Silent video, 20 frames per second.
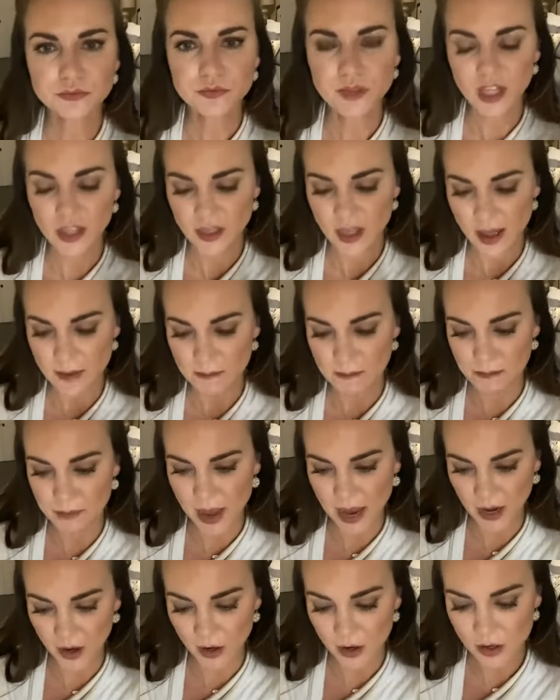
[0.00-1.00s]
that
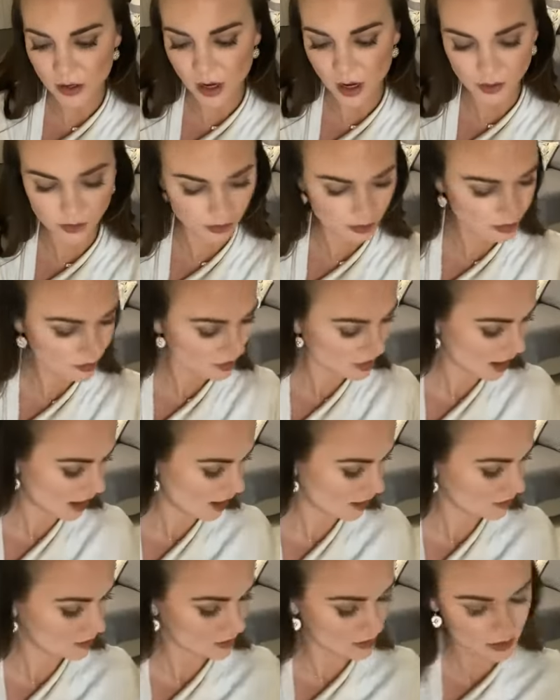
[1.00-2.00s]
Bare color
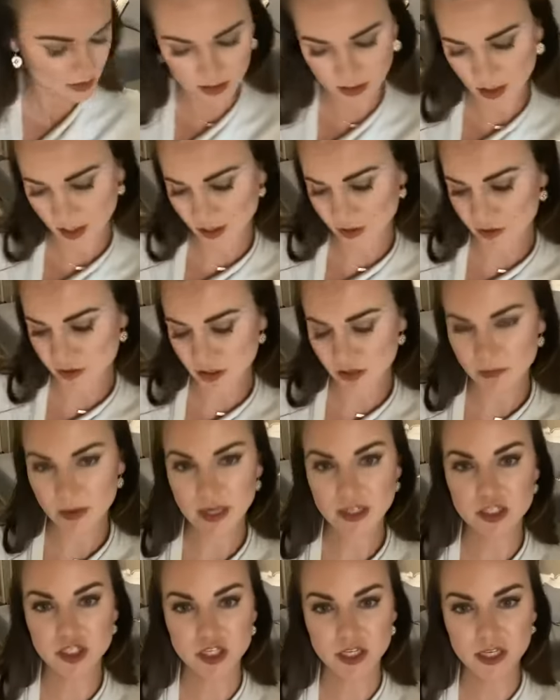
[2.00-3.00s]
that I used on my
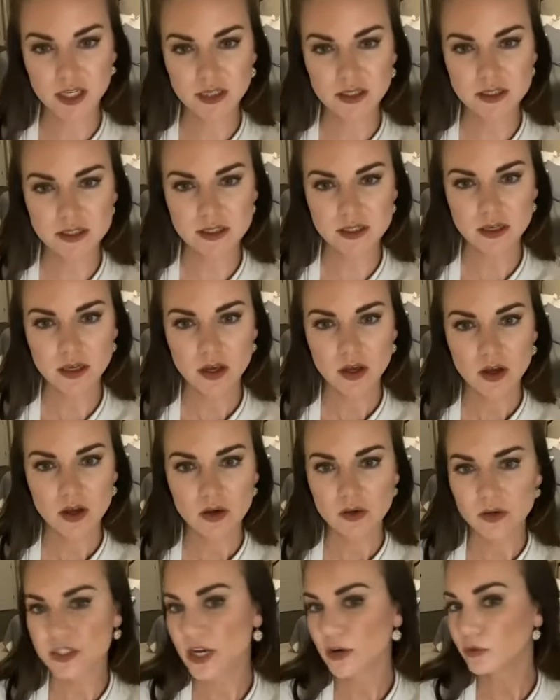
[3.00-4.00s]
cheeks,
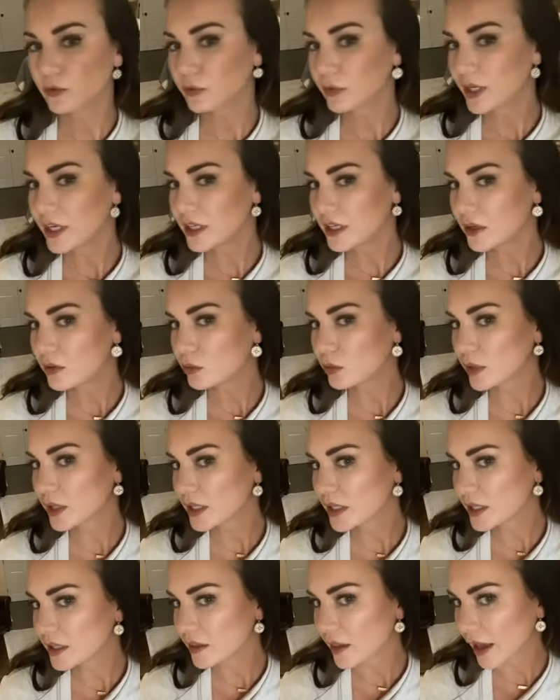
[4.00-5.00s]
which I really,
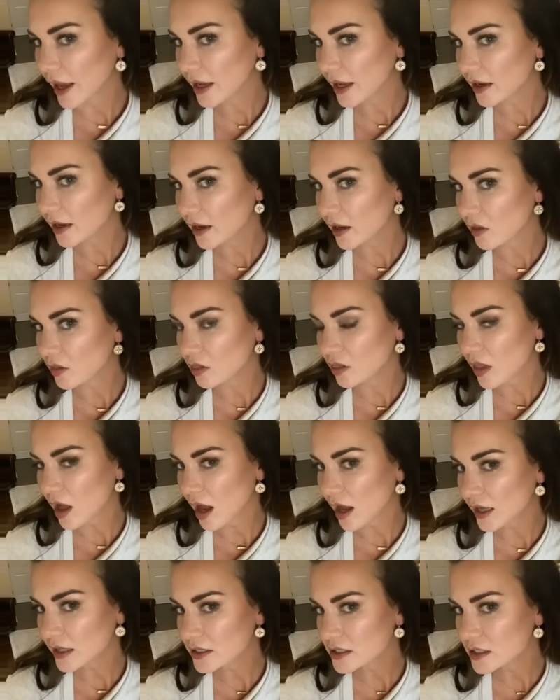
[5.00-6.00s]
really like a
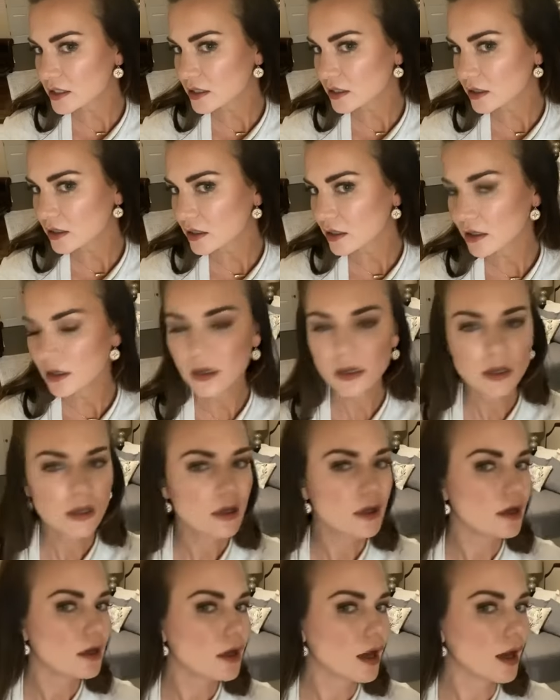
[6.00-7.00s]
lot.
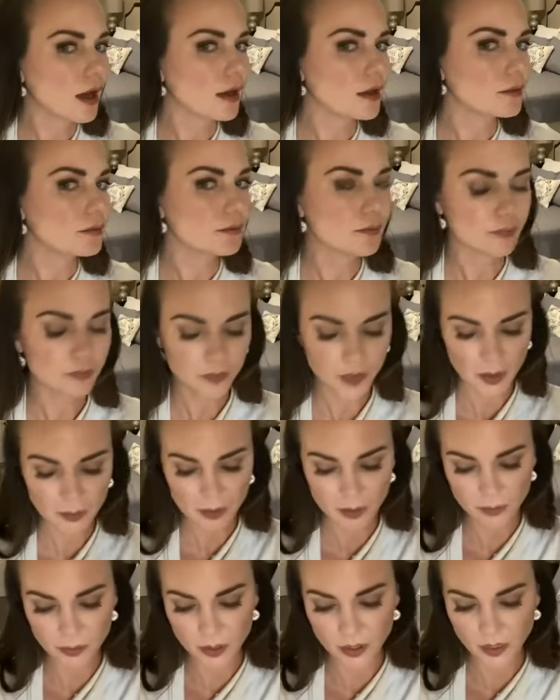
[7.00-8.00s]
I'm gonna
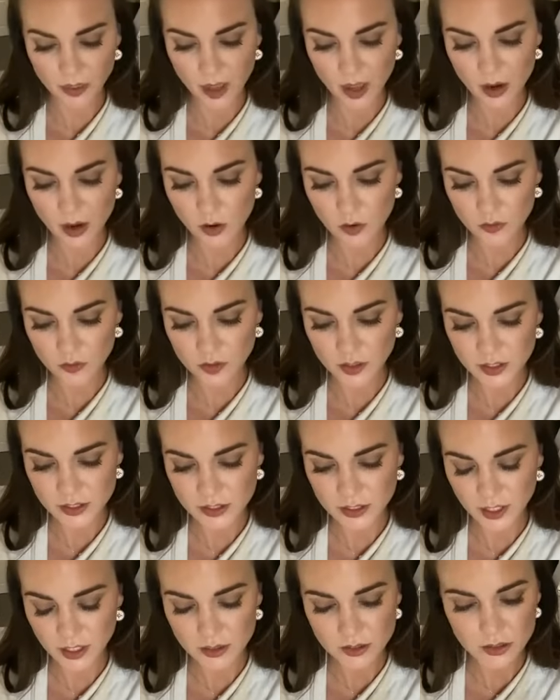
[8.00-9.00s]
put that over the
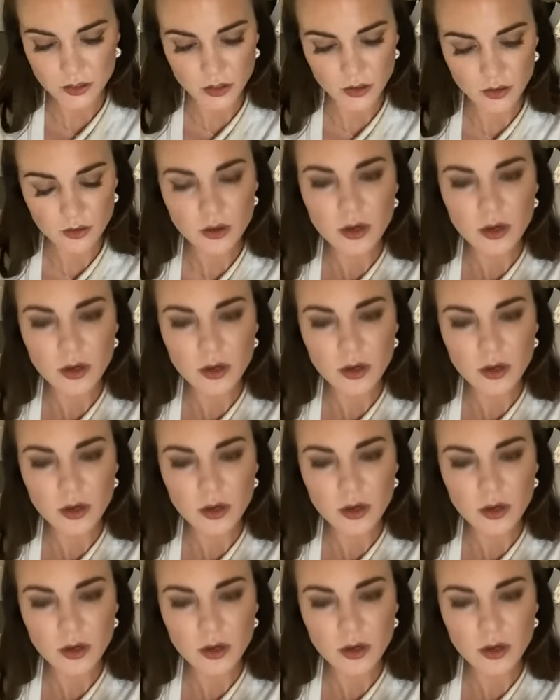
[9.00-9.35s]
sandstone,